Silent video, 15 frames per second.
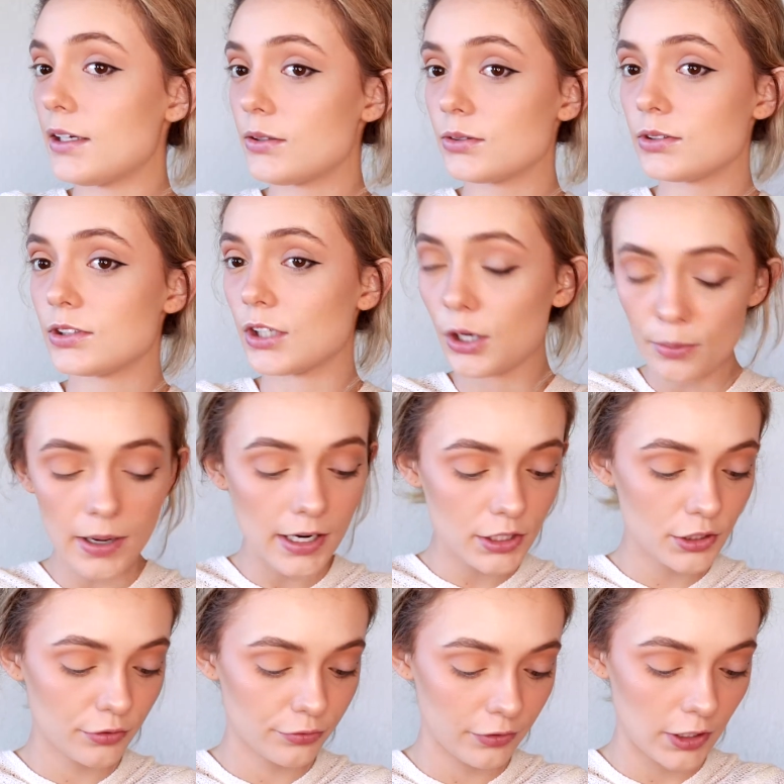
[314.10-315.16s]
you so
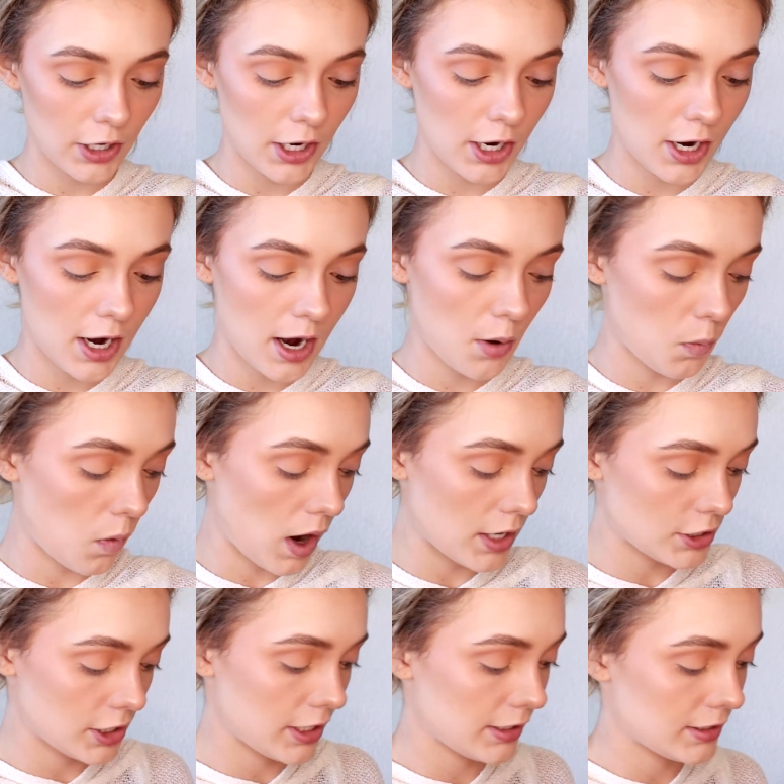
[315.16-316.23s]
much for
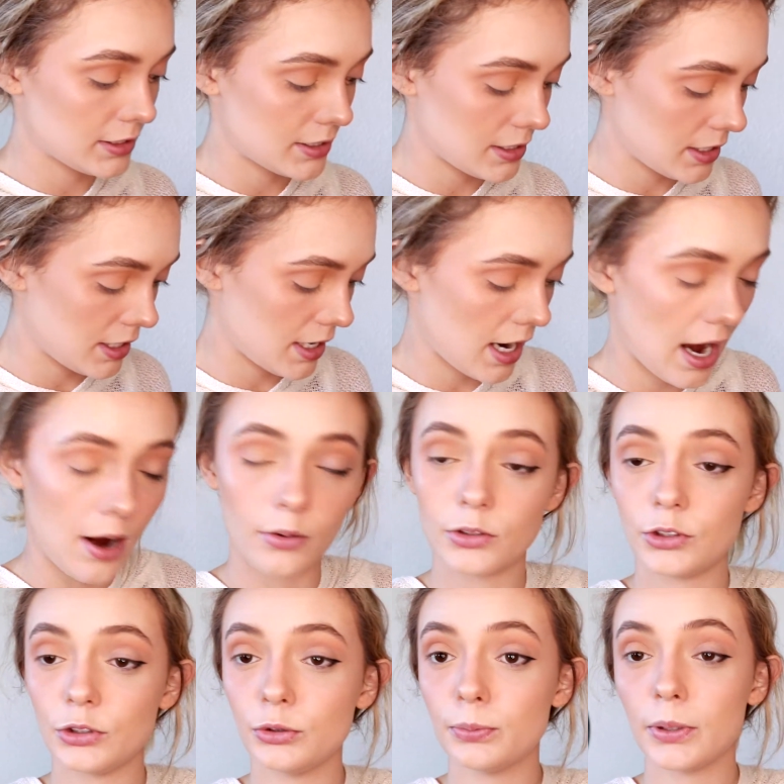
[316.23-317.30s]
watching to see how
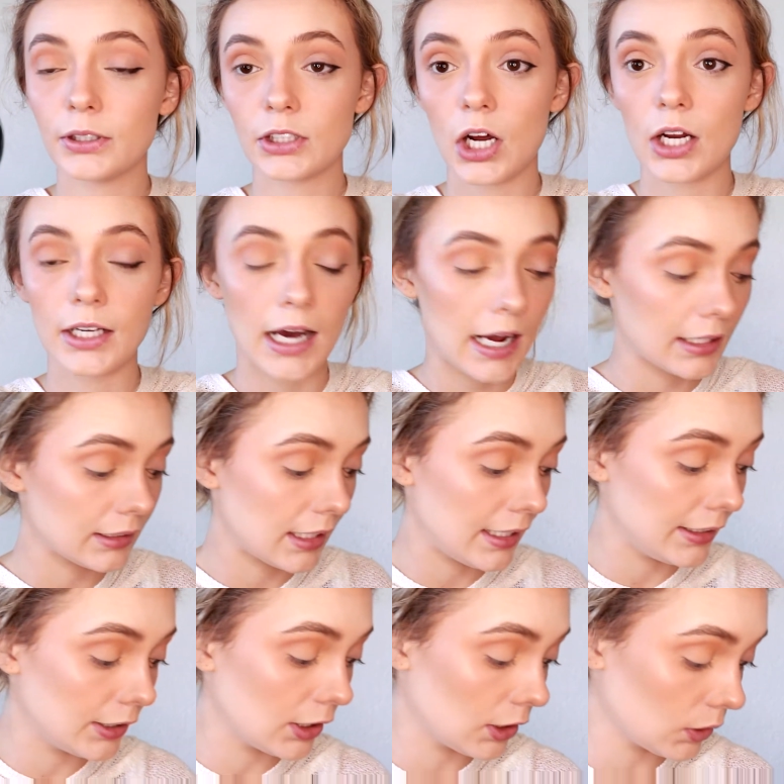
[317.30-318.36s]
to put on
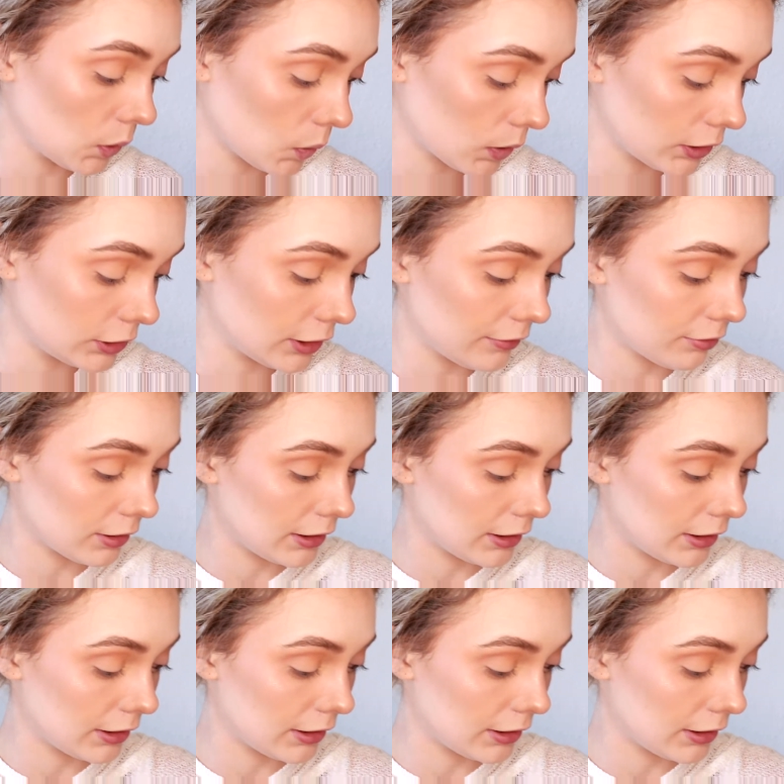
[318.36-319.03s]
eyeliner, Lauren Schaefer